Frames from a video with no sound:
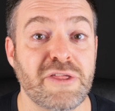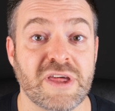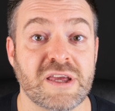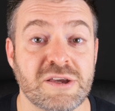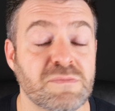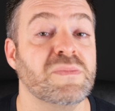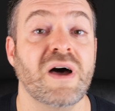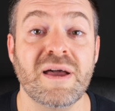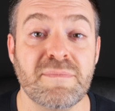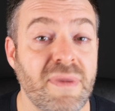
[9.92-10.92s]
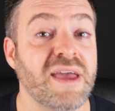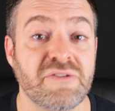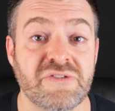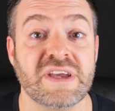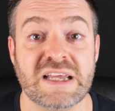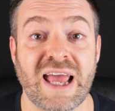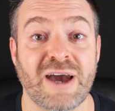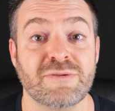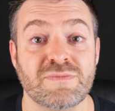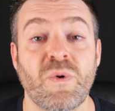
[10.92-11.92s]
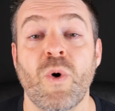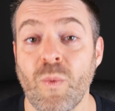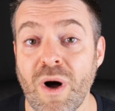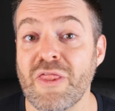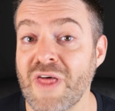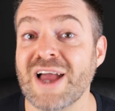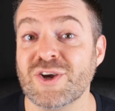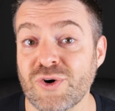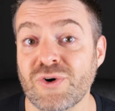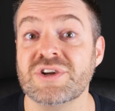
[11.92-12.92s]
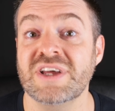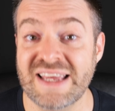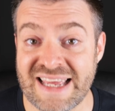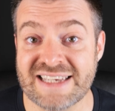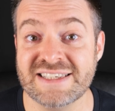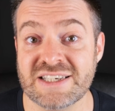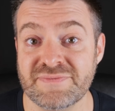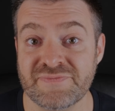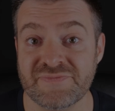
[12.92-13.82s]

think I may have figured out what that chord is.